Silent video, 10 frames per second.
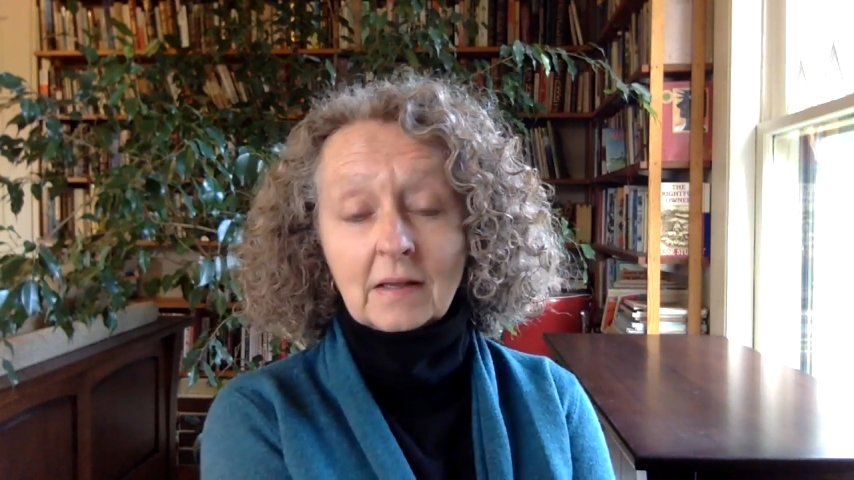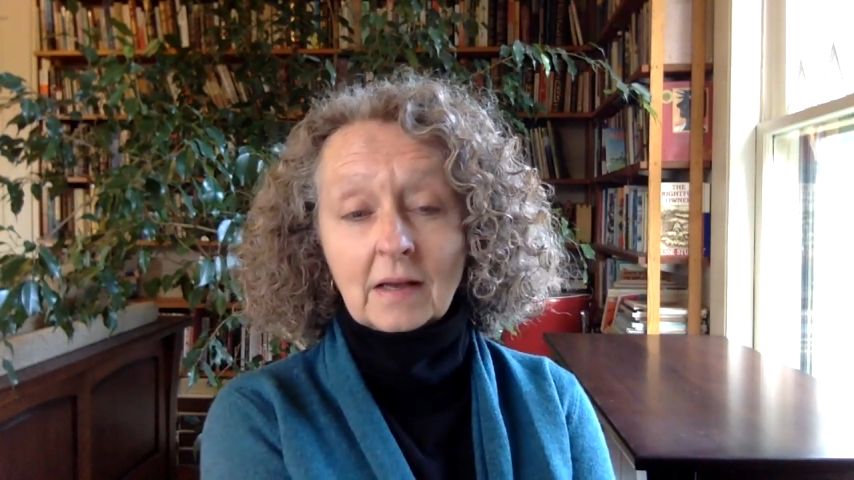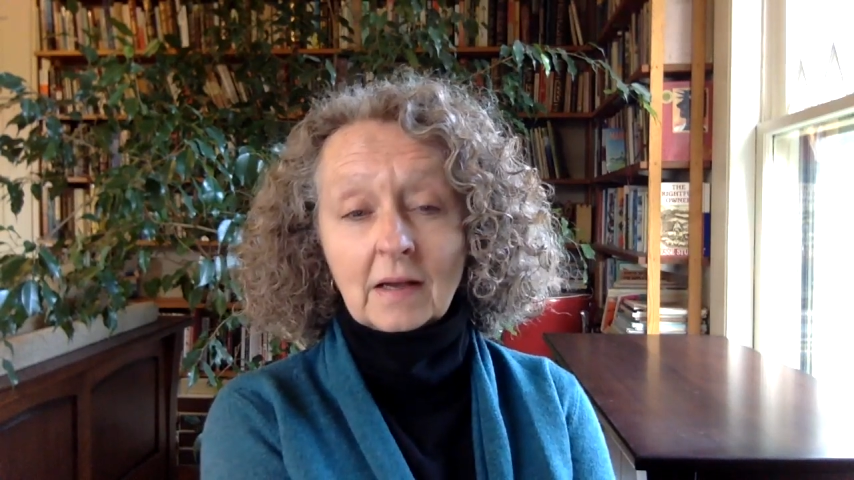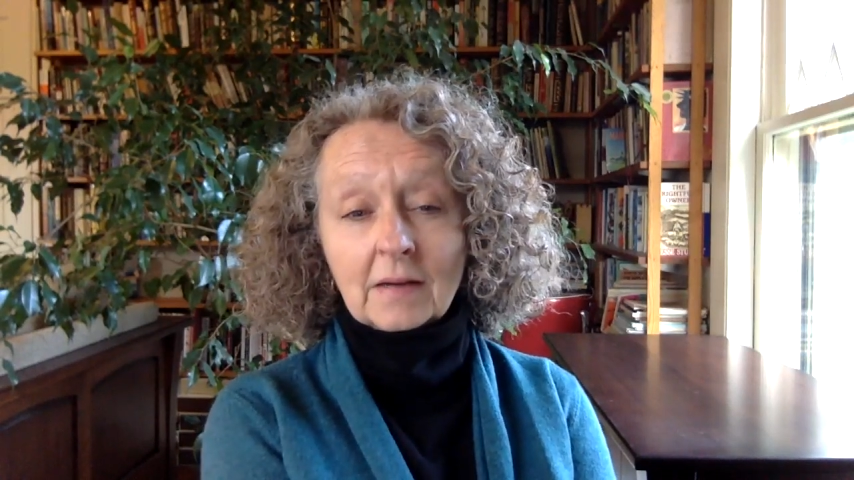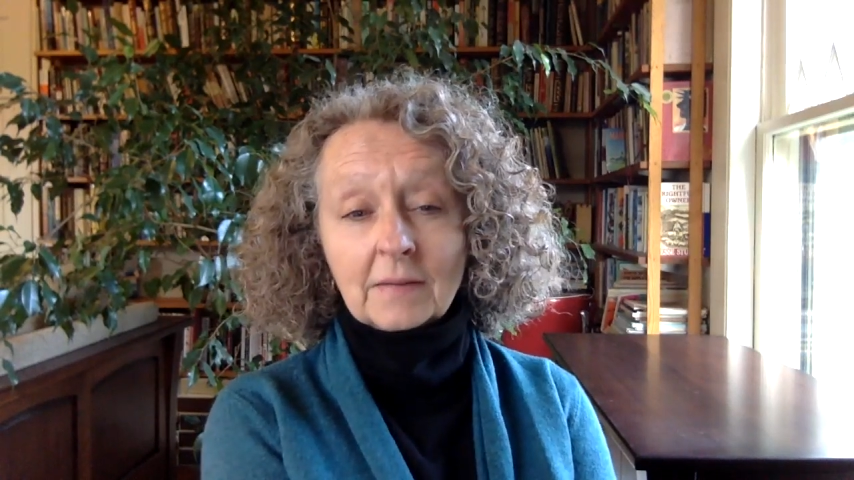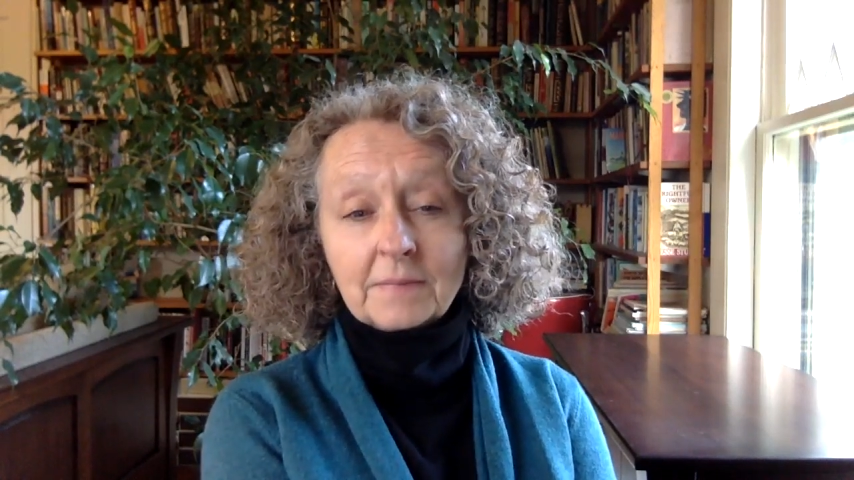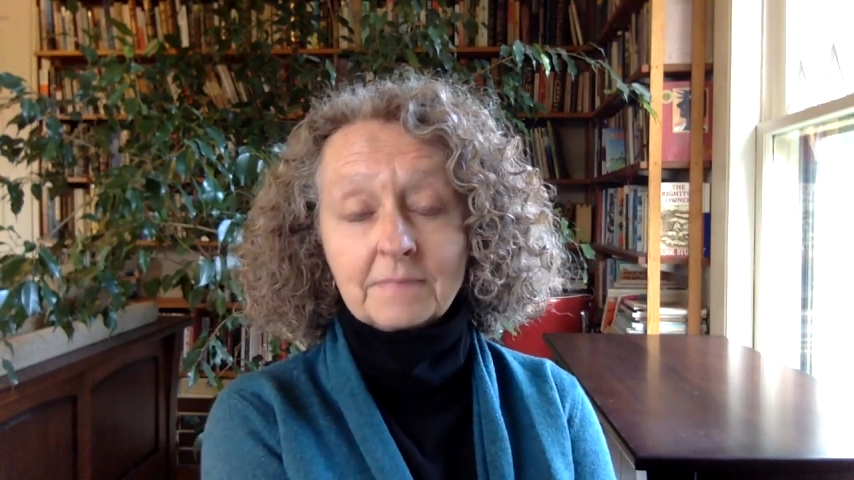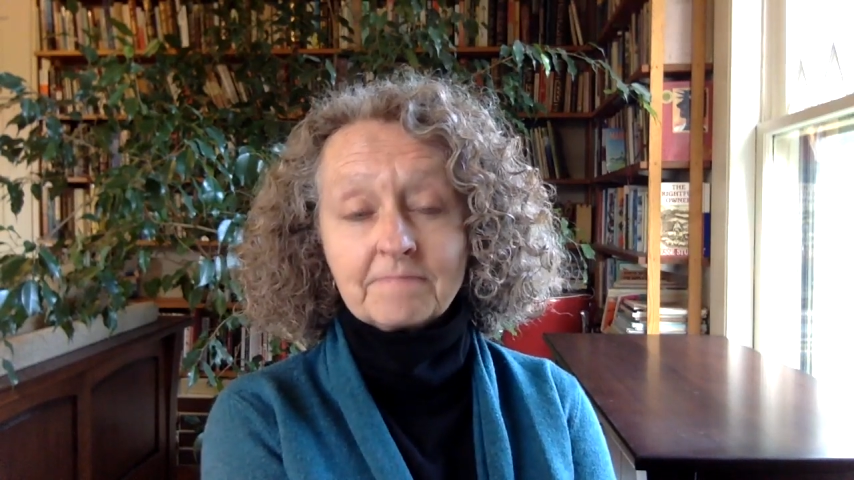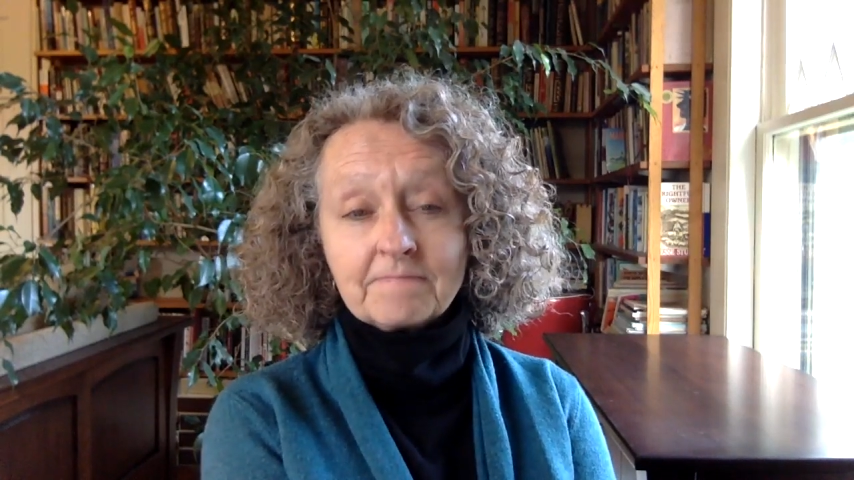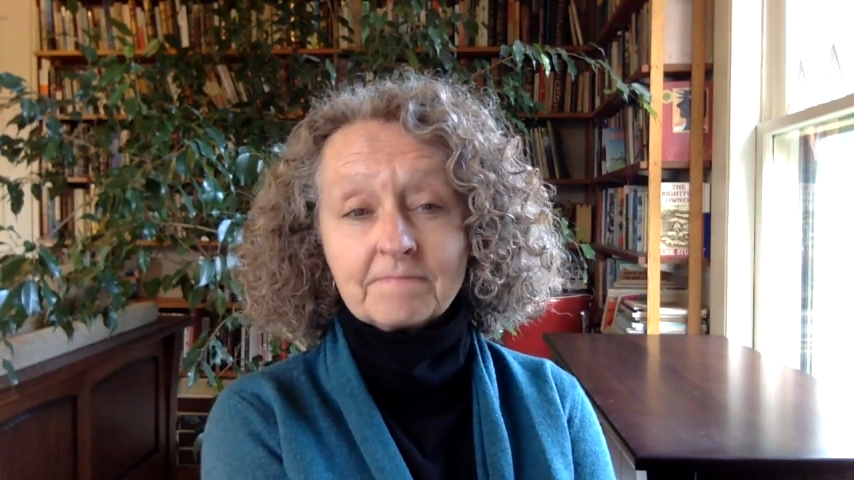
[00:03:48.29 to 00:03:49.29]

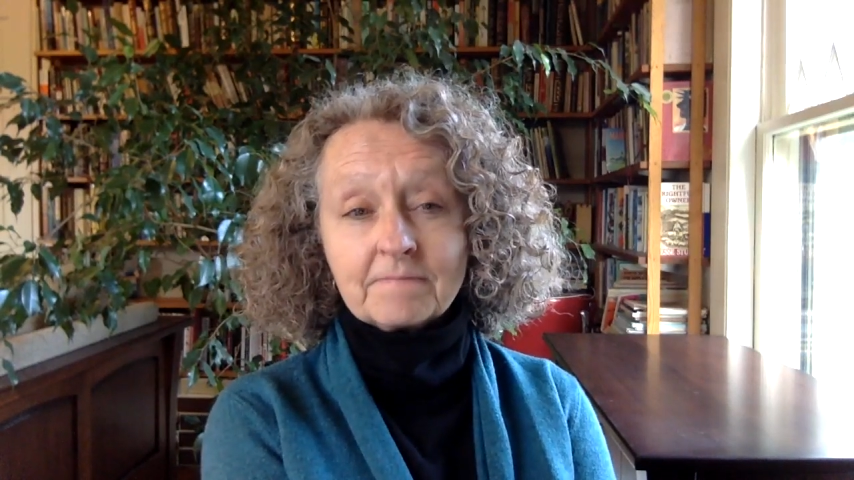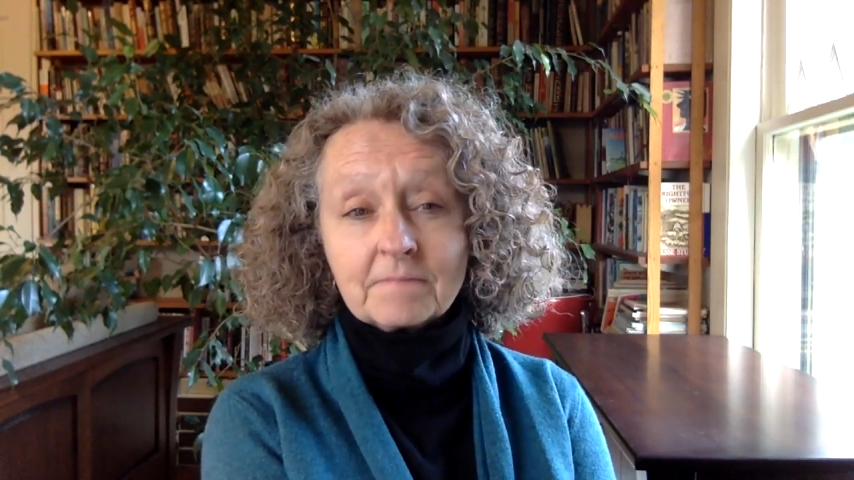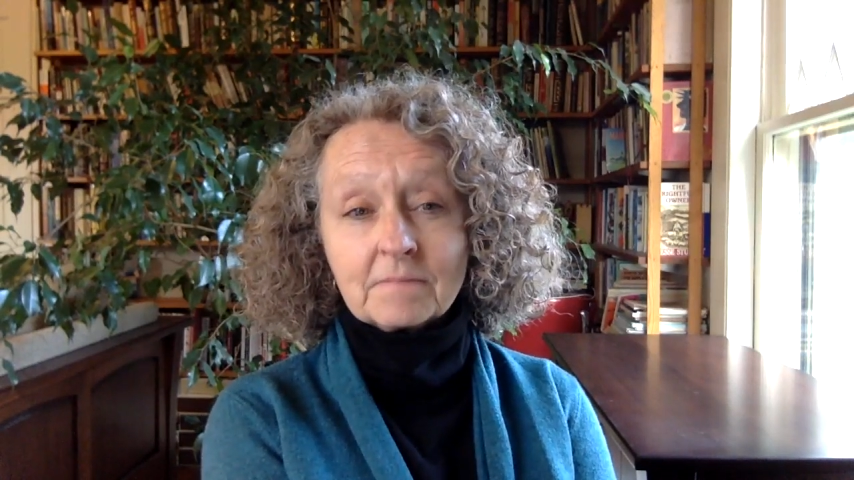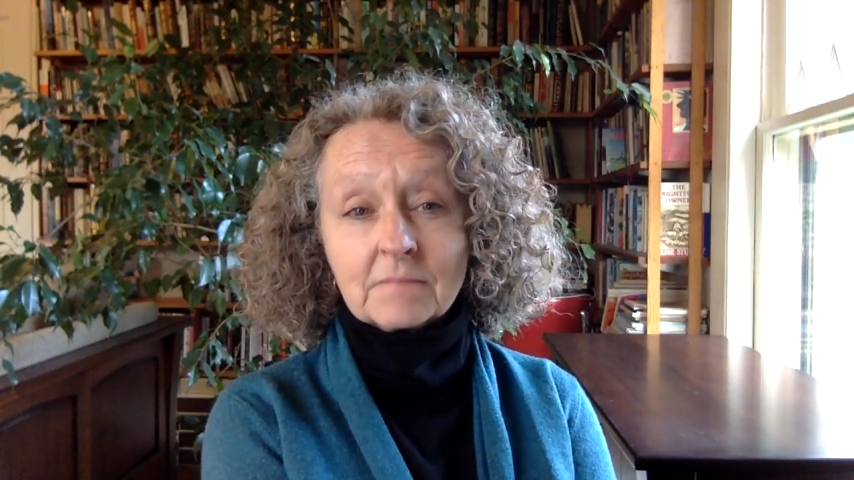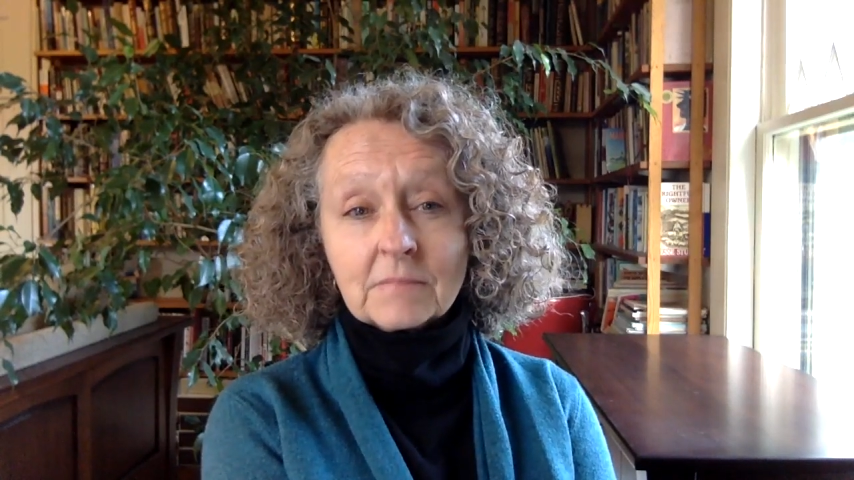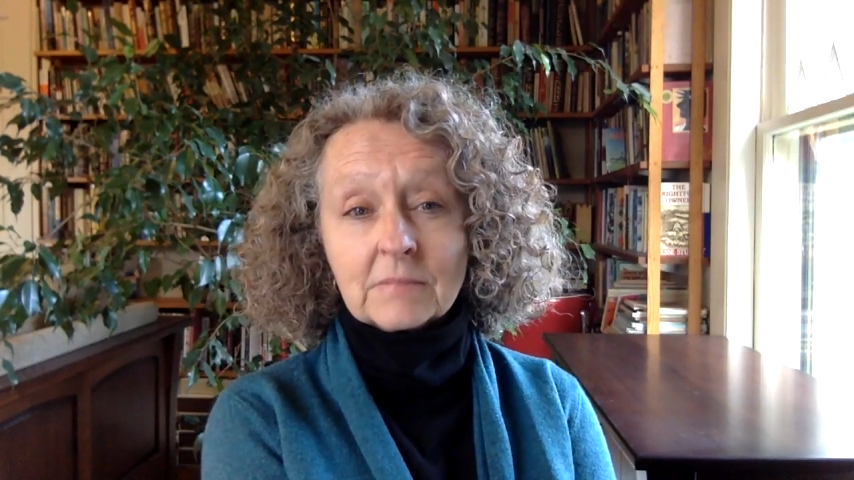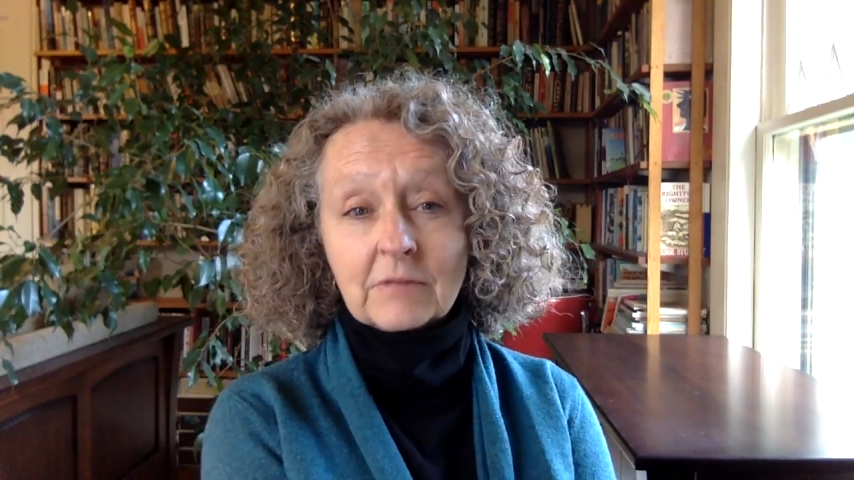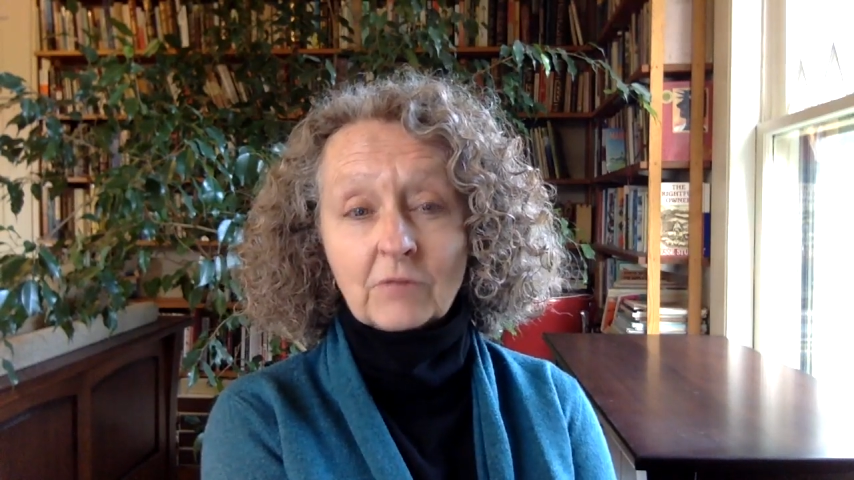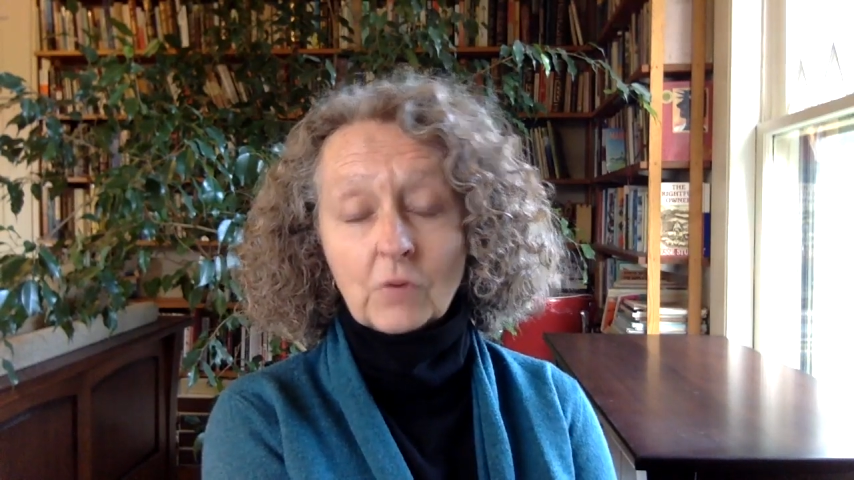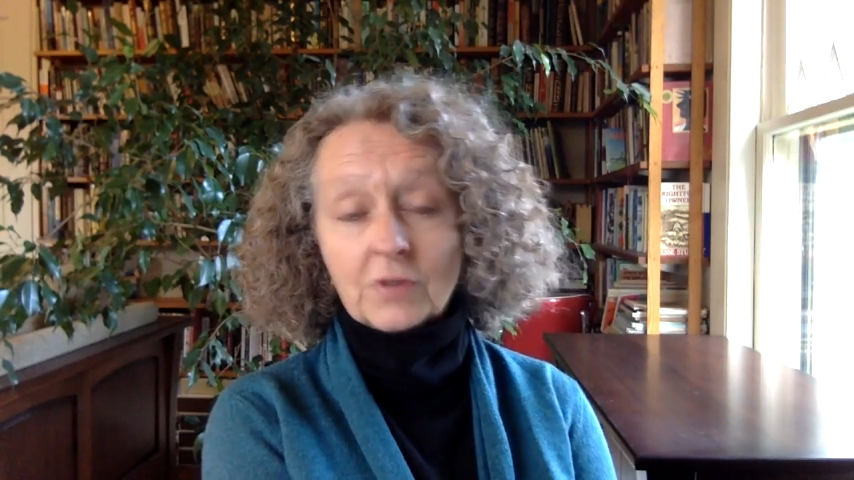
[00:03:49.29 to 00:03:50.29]

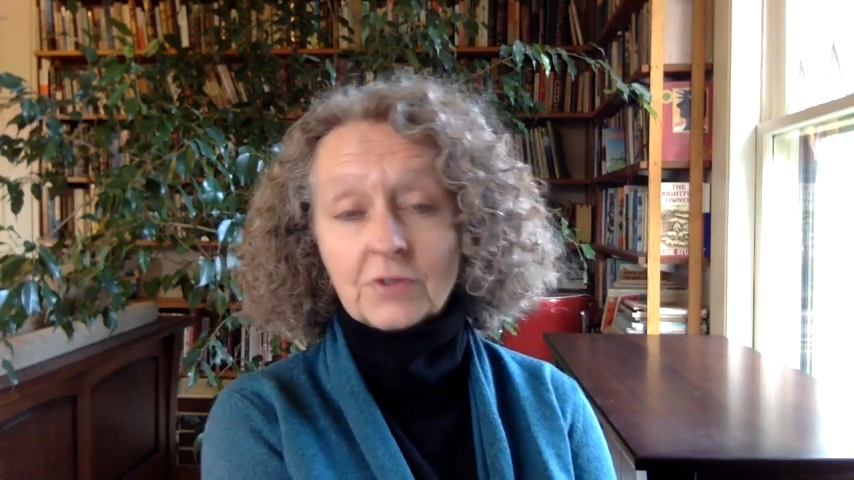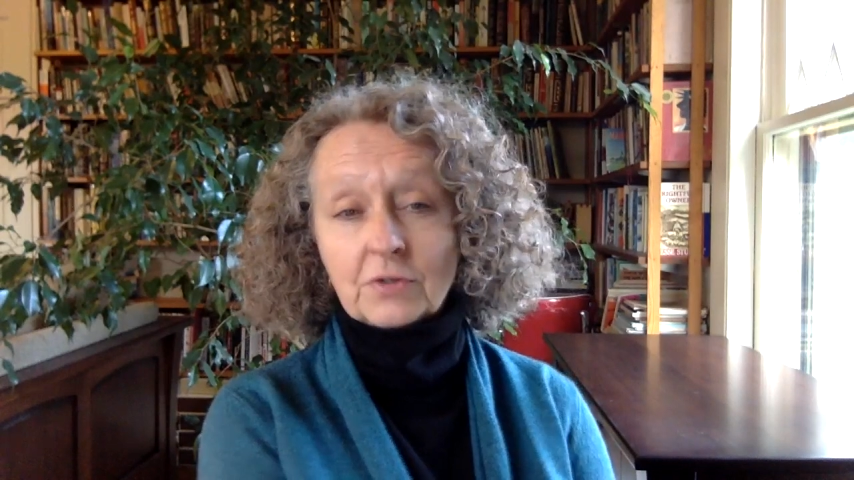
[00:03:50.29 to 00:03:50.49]
of course,